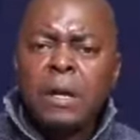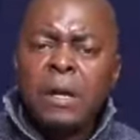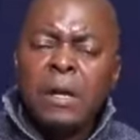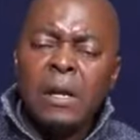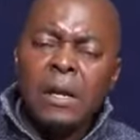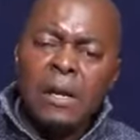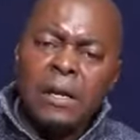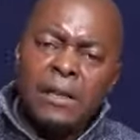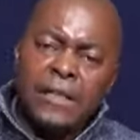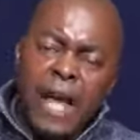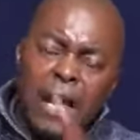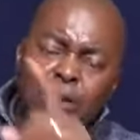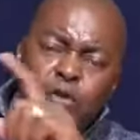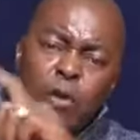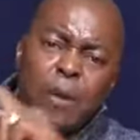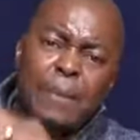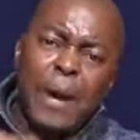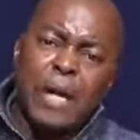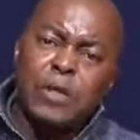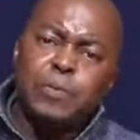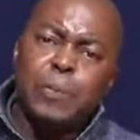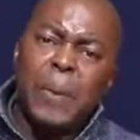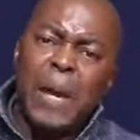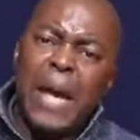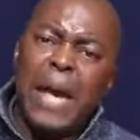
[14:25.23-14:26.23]
That we
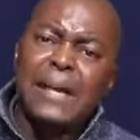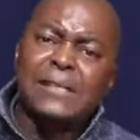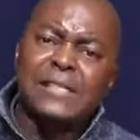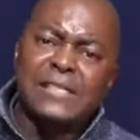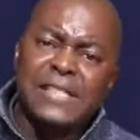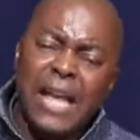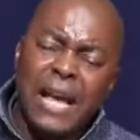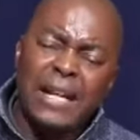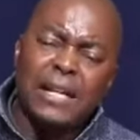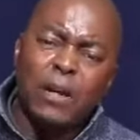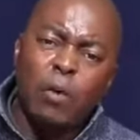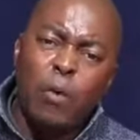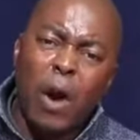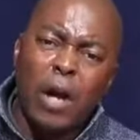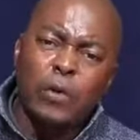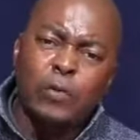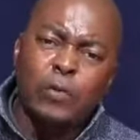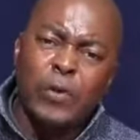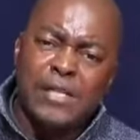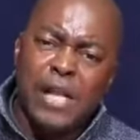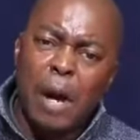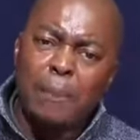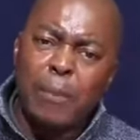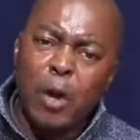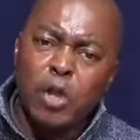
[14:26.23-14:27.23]
must be exactly what we're
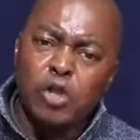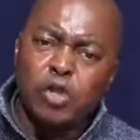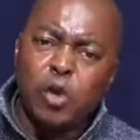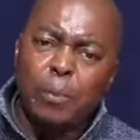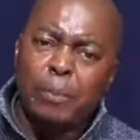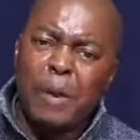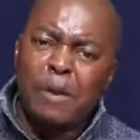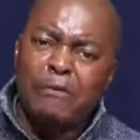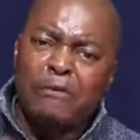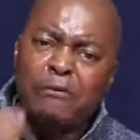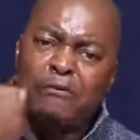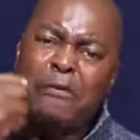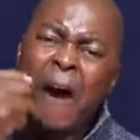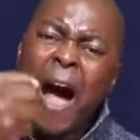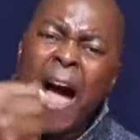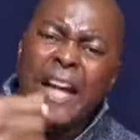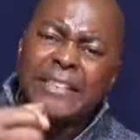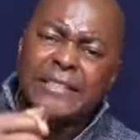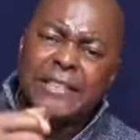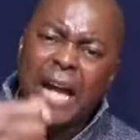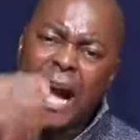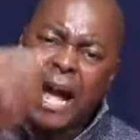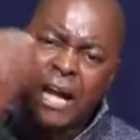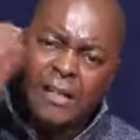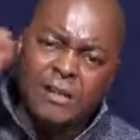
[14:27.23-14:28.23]
supposed to be.
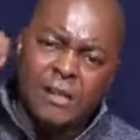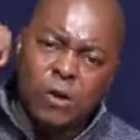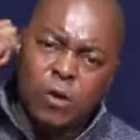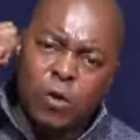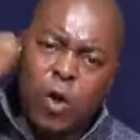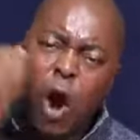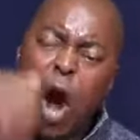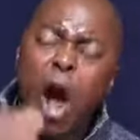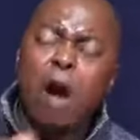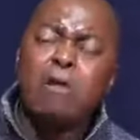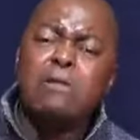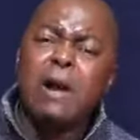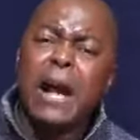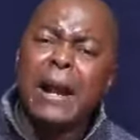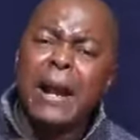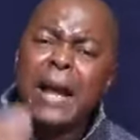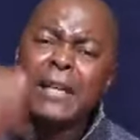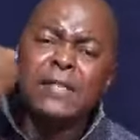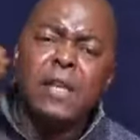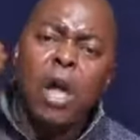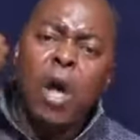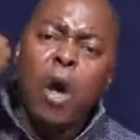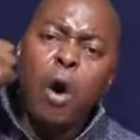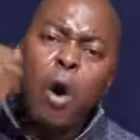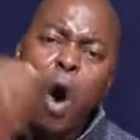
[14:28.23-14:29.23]
Fighters, conquerors,
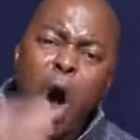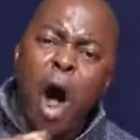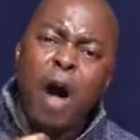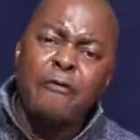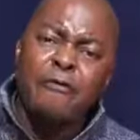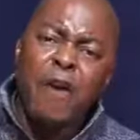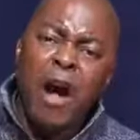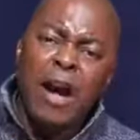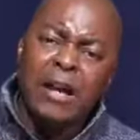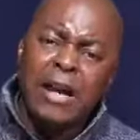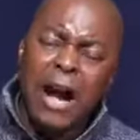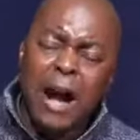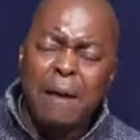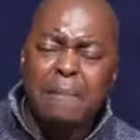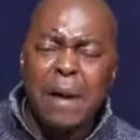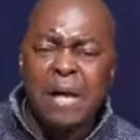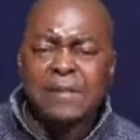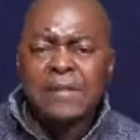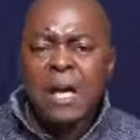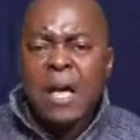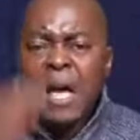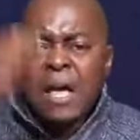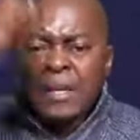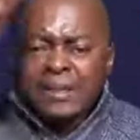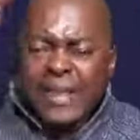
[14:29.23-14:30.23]
overcomers.
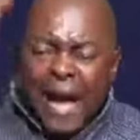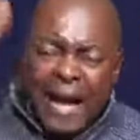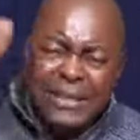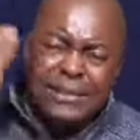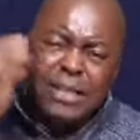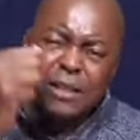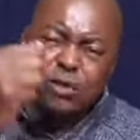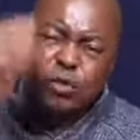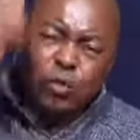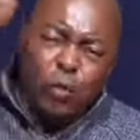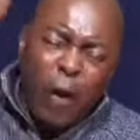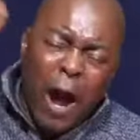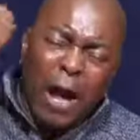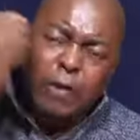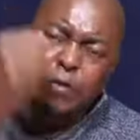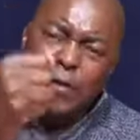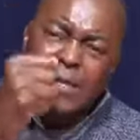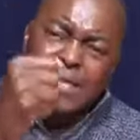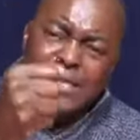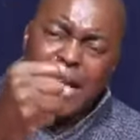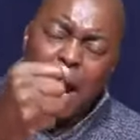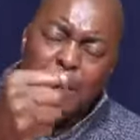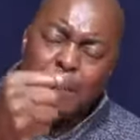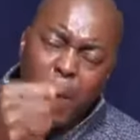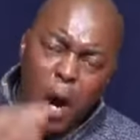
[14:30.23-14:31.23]
That is what we're
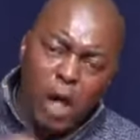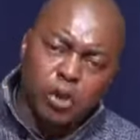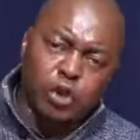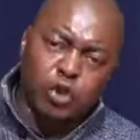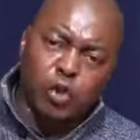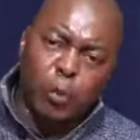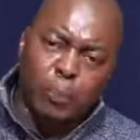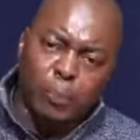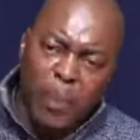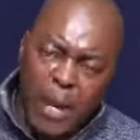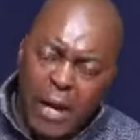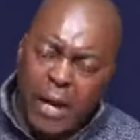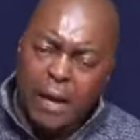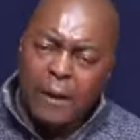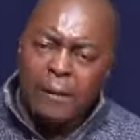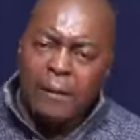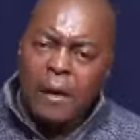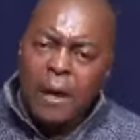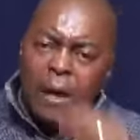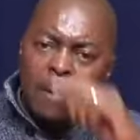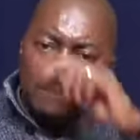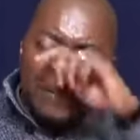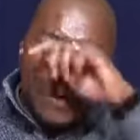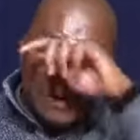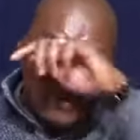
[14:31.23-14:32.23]
supposed to be.
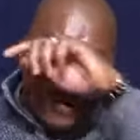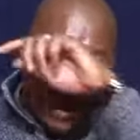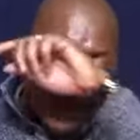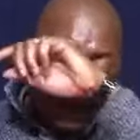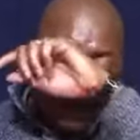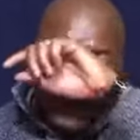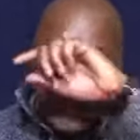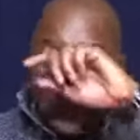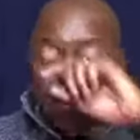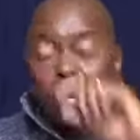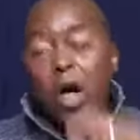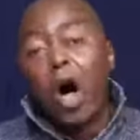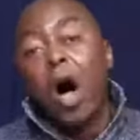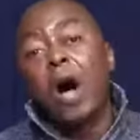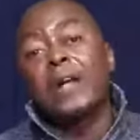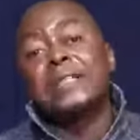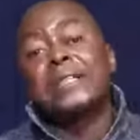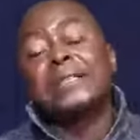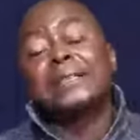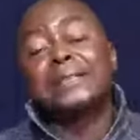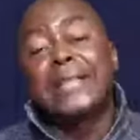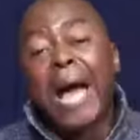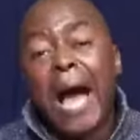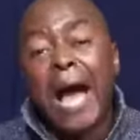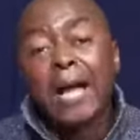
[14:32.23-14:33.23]
Because the
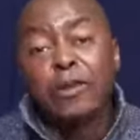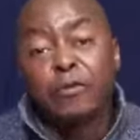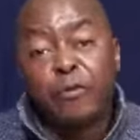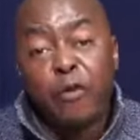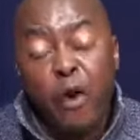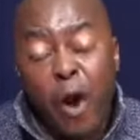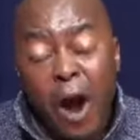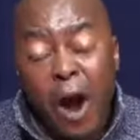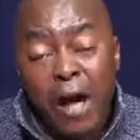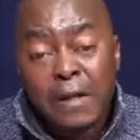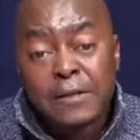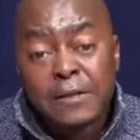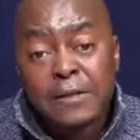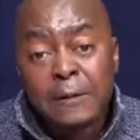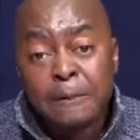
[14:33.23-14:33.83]
Lord died for us.